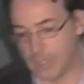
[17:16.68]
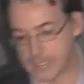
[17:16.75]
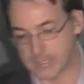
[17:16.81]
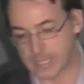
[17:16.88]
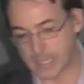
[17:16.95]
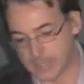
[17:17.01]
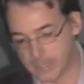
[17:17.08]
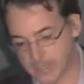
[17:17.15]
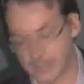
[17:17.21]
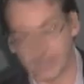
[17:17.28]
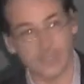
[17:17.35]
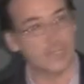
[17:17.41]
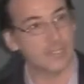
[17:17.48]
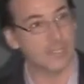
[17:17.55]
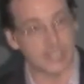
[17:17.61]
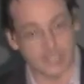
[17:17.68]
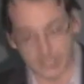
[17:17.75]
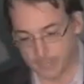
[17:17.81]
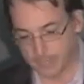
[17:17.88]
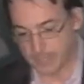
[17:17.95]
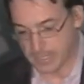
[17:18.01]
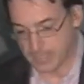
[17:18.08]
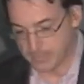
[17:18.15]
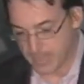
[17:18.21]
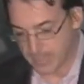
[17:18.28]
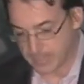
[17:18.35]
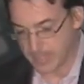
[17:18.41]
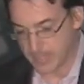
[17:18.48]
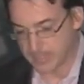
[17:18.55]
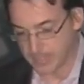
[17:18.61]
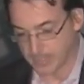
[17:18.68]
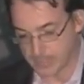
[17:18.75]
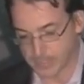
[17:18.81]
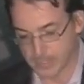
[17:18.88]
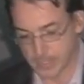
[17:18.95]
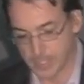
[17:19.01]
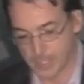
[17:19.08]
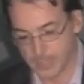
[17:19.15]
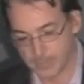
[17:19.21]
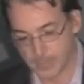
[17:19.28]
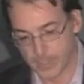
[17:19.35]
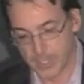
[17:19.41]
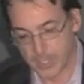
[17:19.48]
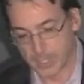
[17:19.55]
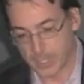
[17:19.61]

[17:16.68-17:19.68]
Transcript: are very well-studied system in mathematics.